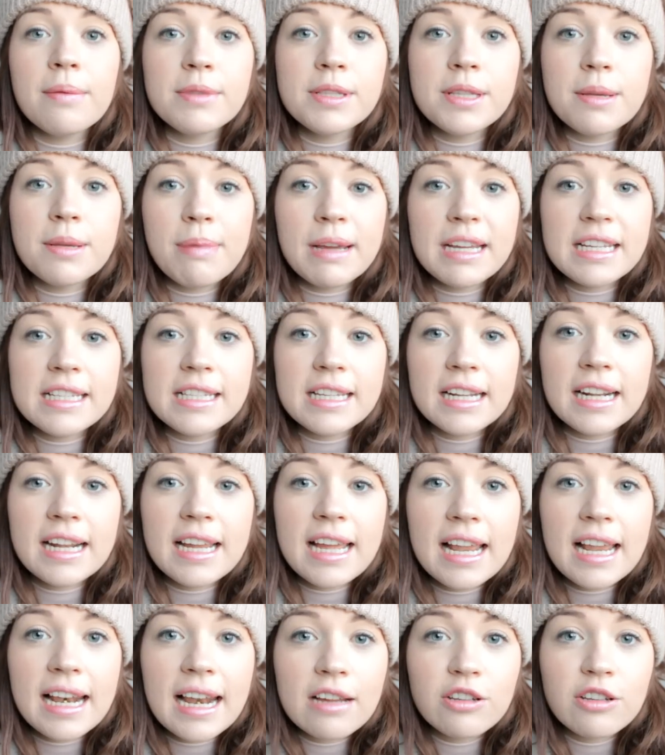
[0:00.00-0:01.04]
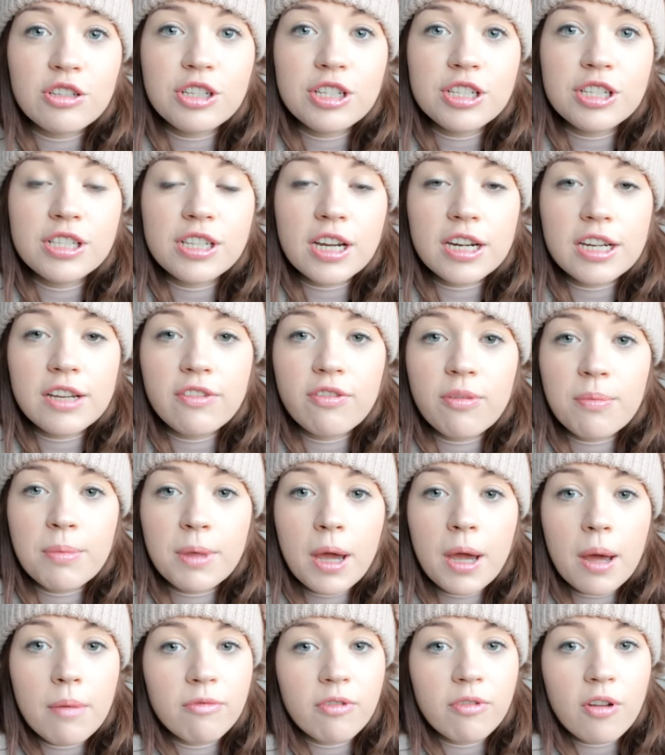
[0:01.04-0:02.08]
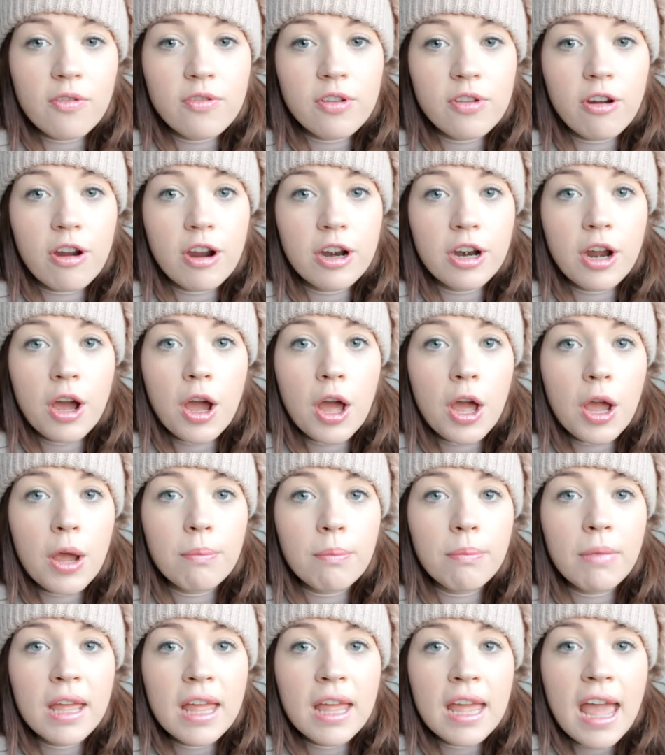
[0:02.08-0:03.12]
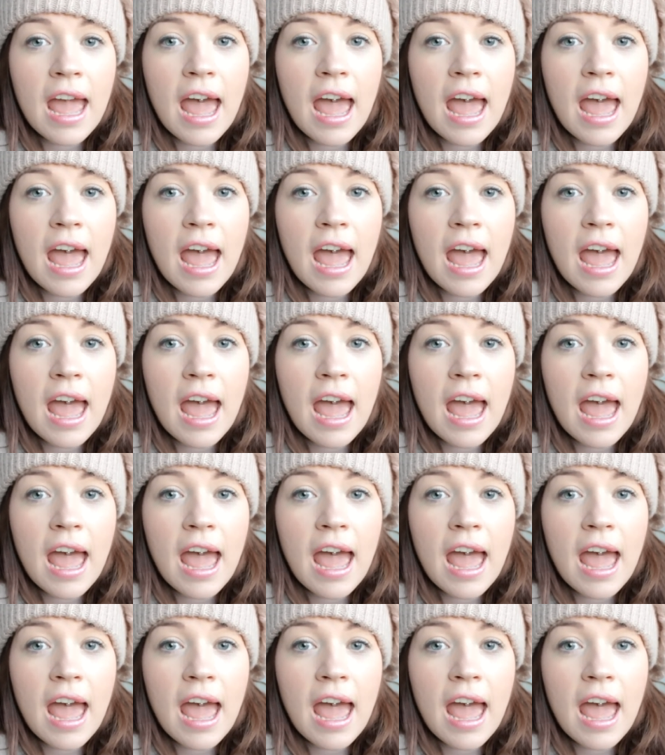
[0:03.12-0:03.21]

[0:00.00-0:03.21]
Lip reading: So basically it allows you to study from the comfort of your own home,